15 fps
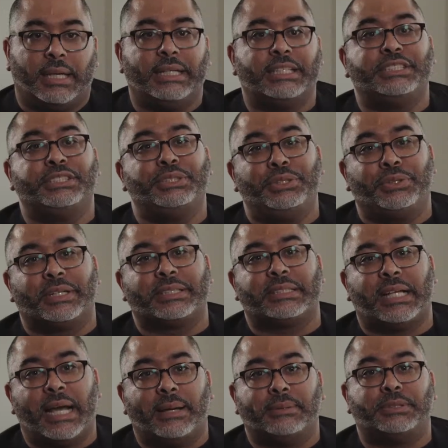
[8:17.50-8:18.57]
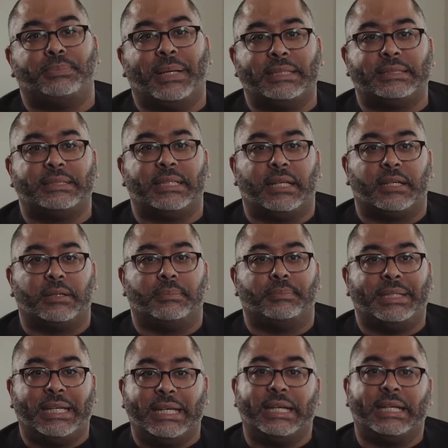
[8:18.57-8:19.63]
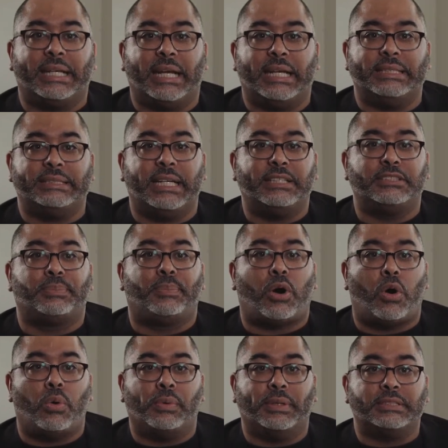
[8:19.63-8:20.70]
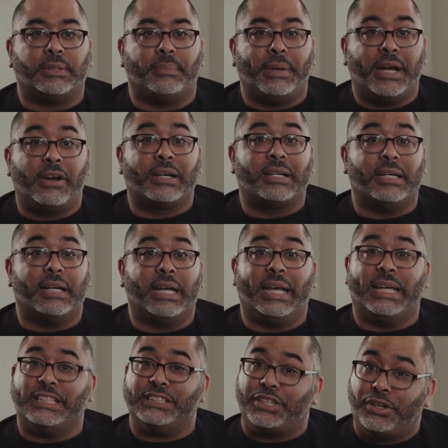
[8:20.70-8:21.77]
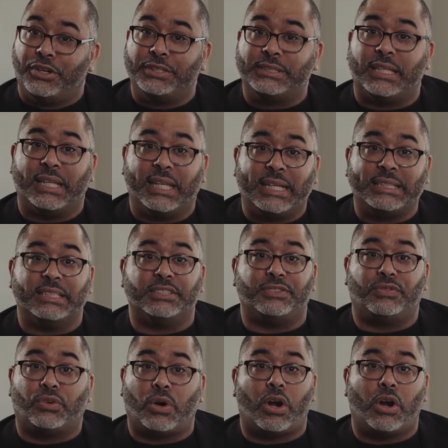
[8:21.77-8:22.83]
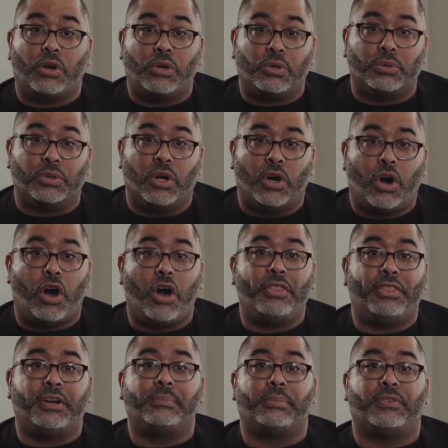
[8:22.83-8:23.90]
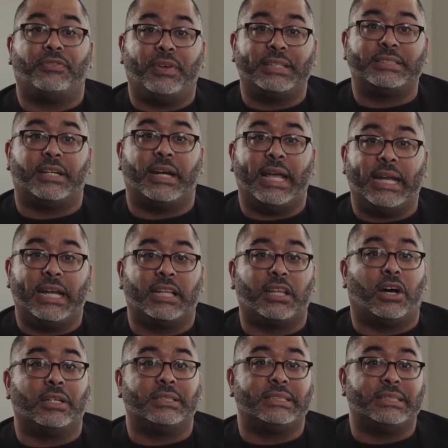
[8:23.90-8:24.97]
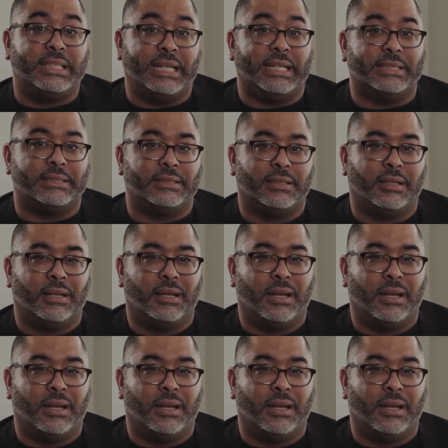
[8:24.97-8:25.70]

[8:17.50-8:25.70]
In his New York Times bestseller, Begin Again, James Baldwin's America and its Urgent Lessons for Our Own, author and professor Eddie Glaude states,